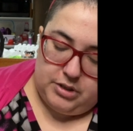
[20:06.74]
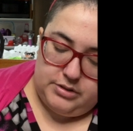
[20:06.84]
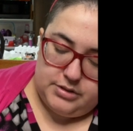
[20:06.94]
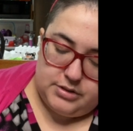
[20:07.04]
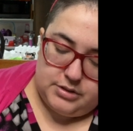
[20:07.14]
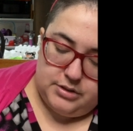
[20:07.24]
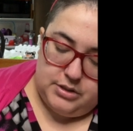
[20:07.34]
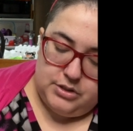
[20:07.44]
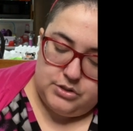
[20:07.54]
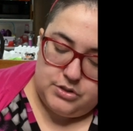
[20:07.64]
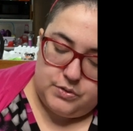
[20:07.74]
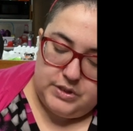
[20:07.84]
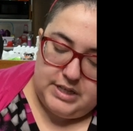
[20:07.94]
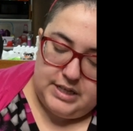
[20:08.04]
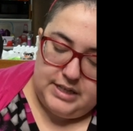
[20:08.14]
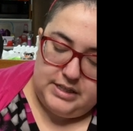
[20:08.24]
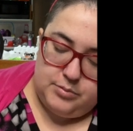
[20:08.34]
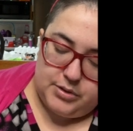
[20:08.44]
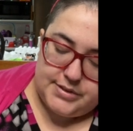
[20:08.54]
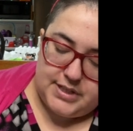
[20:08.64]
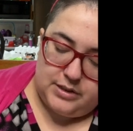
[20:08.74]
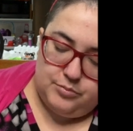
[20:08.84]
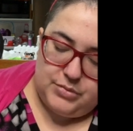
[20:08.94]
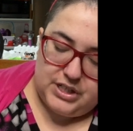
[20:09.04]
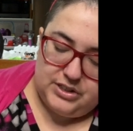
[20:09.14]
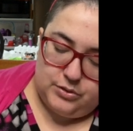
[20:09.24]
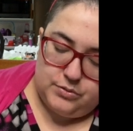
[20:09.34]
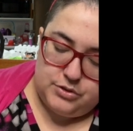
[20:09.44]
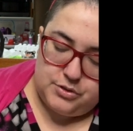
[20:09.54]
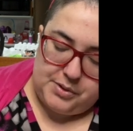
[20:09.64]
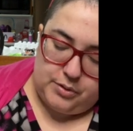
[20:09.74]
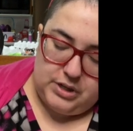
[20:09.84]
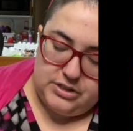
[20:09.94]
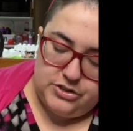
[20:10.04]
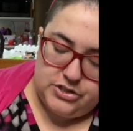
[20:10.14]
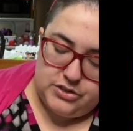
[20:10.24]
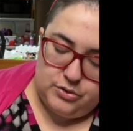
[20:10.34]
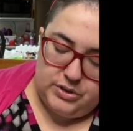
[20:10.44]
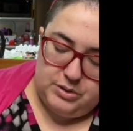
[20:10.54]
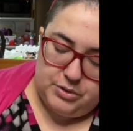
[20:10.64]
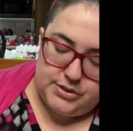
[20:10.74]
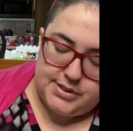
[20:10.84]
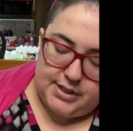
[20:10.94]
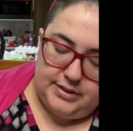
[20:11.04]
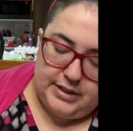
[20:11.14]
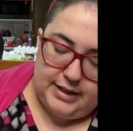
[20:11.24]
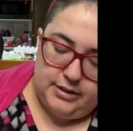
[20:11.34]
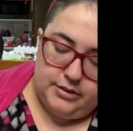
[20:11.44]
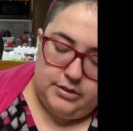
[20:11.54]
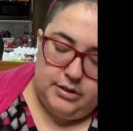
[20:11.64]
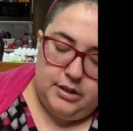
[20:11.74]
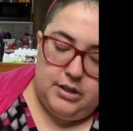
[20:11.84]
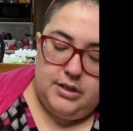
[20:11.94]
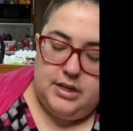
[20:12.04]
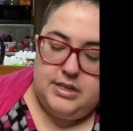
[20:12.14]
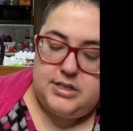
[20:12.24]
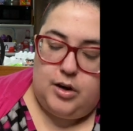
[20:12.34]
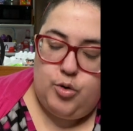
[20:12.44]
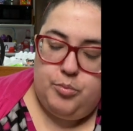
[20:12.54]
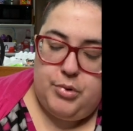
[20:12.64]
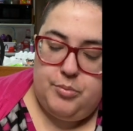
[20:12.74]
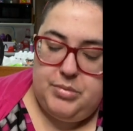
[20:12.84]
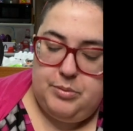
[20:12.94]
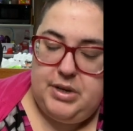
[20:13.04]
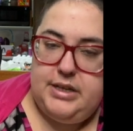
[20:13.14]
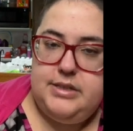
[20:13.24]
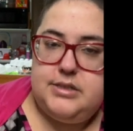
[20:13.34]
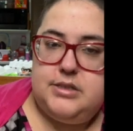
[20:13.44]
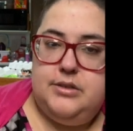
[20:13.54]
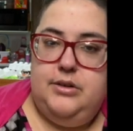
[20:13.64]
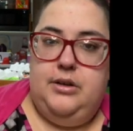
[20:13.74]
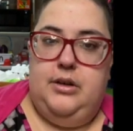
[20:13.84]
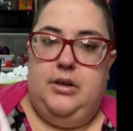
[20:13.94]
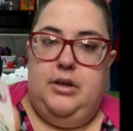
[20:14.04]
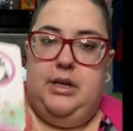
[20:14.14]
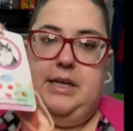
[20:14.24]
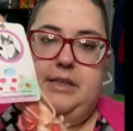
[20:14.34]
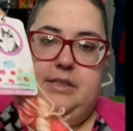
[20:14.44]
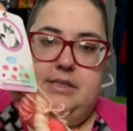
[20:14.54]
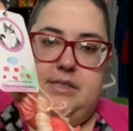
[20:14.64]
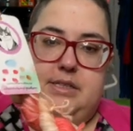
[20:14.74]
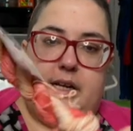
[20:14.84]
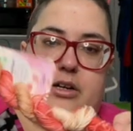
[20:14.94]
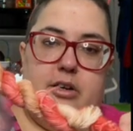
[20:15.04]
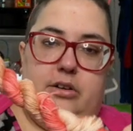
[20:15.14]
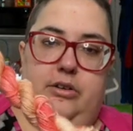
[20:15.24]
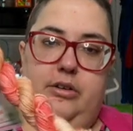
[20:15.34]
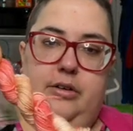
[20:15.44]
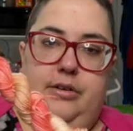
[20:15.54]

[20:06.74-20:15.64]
us. So 80% merino superwash, 20% nylon. It's our Bombay base. And it's that color.